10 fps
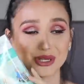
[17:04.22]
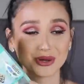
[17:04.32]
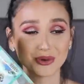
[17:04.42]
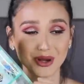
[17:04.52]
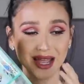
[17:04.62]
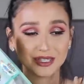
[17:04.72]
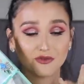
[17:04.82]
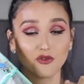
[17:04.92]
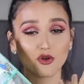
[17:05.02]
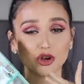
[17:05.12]
pretty cool guys.
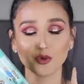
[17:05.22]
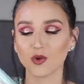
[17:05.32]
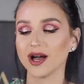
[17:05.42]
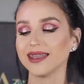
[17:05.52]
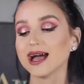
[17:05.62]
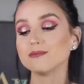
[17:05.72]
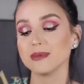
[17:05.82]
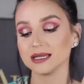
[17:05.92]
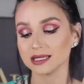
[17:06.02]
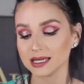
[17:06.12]
Four in one,
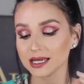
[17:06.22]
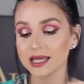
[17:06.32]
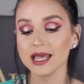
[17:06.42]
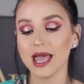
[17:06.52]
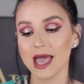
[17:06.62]
amazing.